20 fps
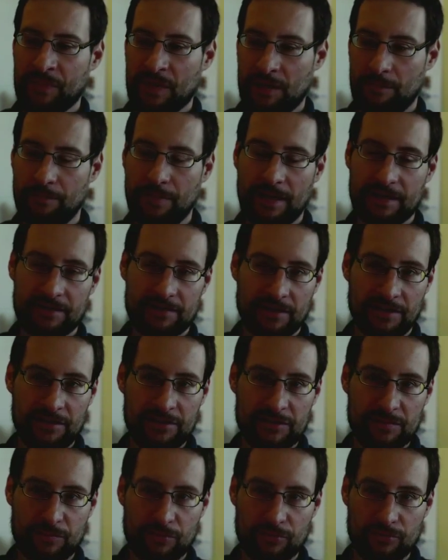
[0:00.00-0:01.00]
but
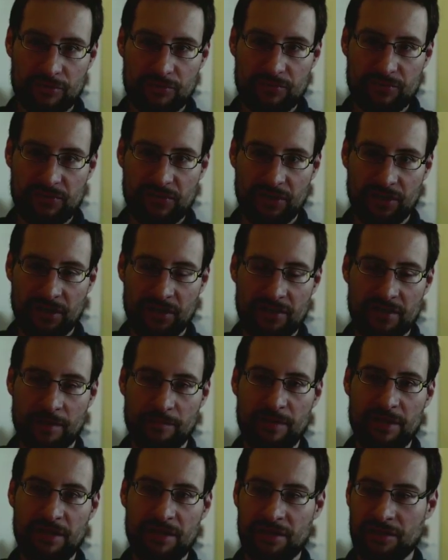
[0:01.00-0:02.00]
is producing
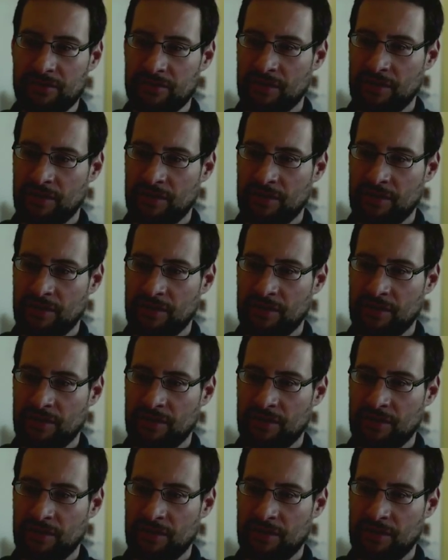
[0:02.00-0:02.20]
intermediate